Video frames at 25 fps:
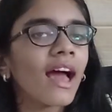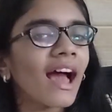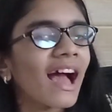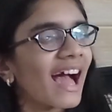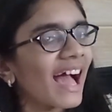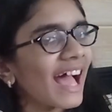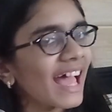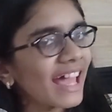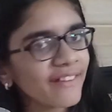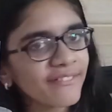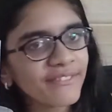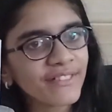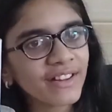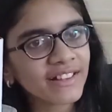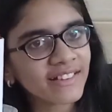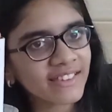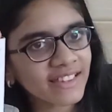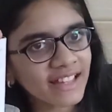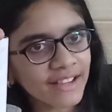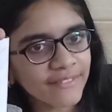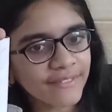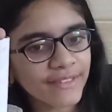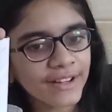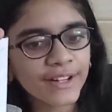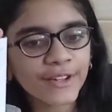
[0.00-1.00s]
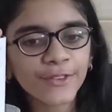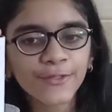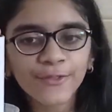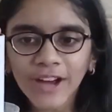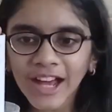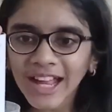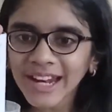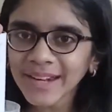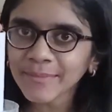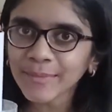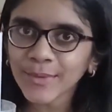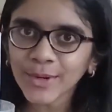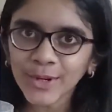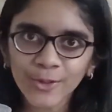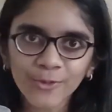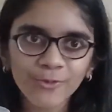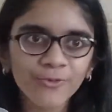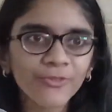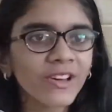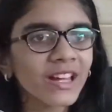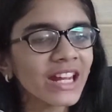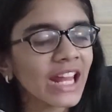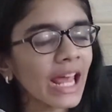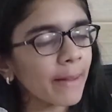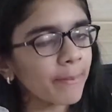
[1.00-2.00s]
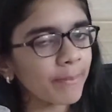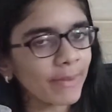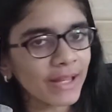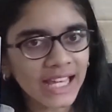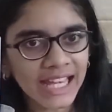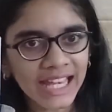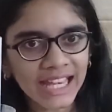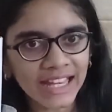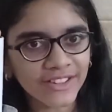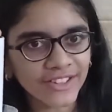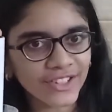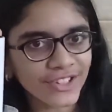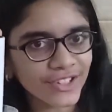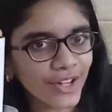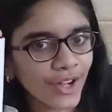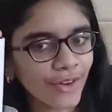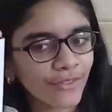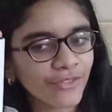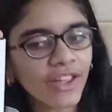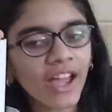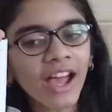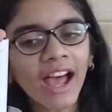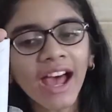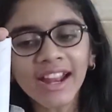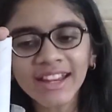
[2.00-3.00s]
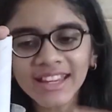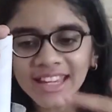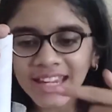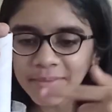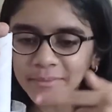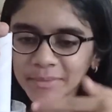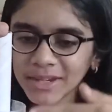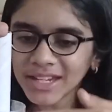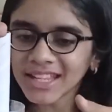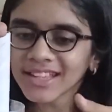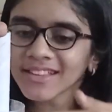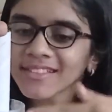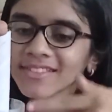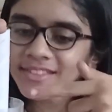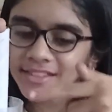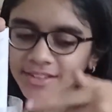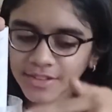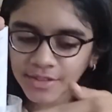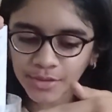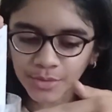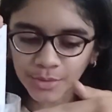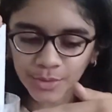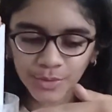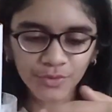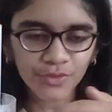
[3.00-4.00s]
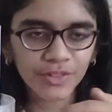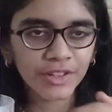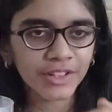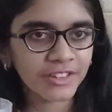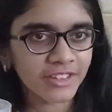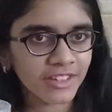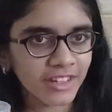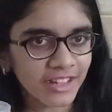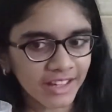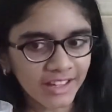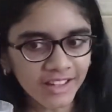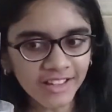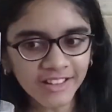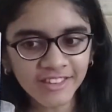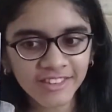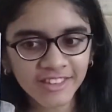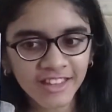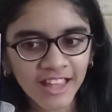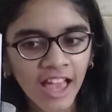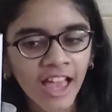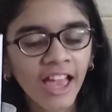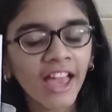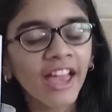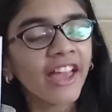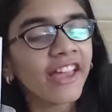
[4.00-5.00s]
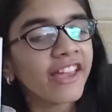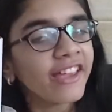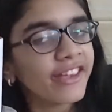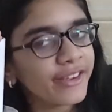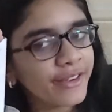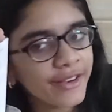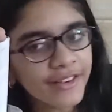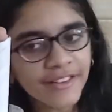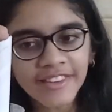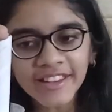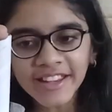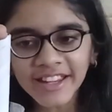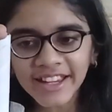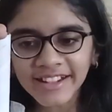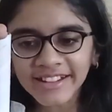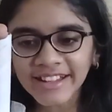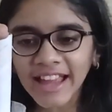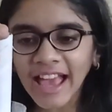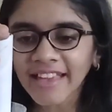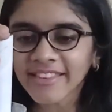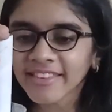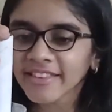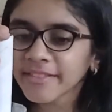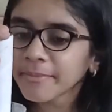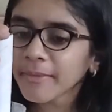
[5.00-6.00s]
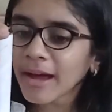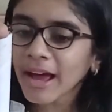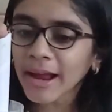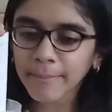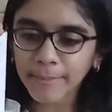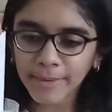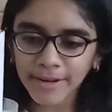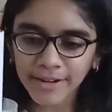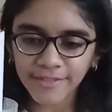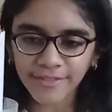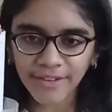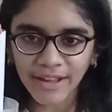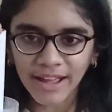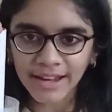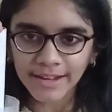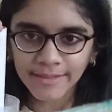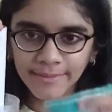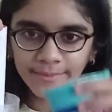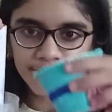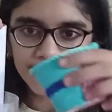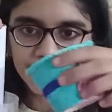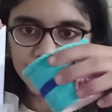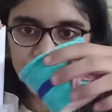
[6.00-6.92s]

I have discovered one more fun application of the Archimedes screw, which is using it as a marble run.